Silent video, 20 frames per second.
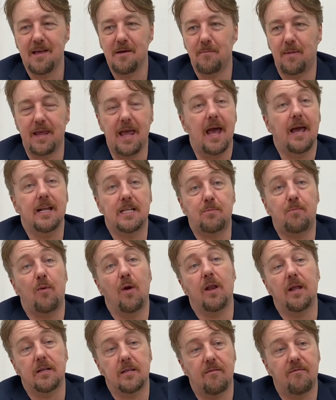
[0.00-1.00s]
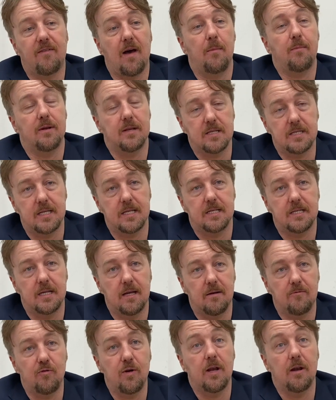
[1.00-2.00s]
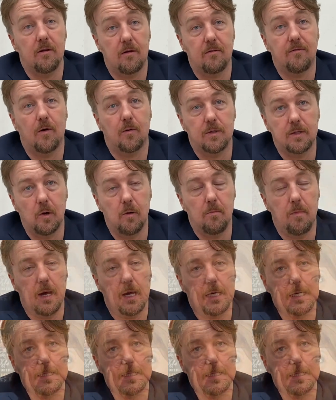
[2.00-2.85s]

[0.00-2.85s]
But yeah, it's brilliant, fabulous city, and I'm really looking forward to going back.